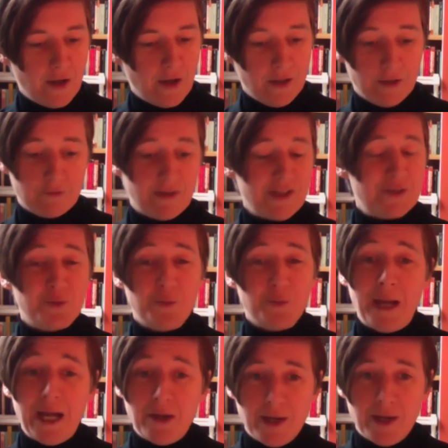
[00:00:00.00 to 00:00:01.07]
irascible
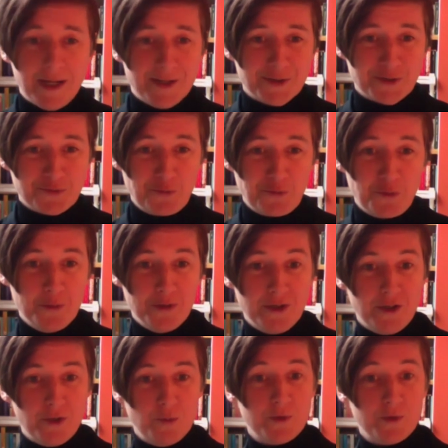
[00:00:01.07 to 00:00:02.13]
powerhouse of a woman
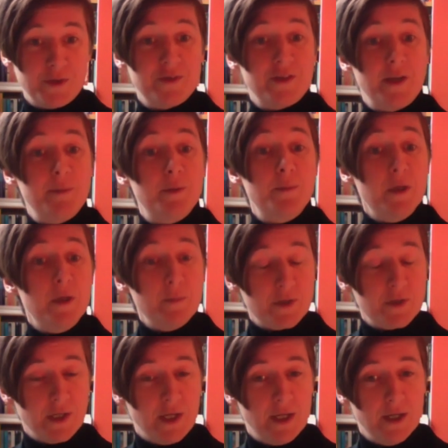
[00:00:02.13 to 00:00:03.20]
who wanted to set up a
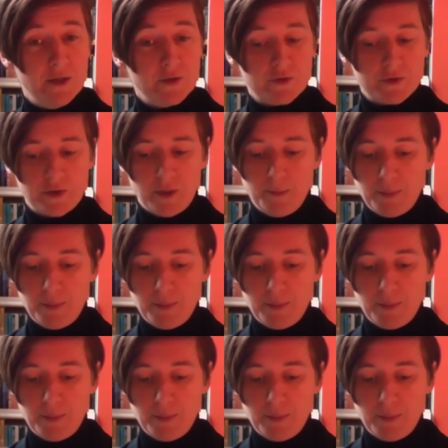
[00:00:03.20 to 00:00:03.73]
publishing house,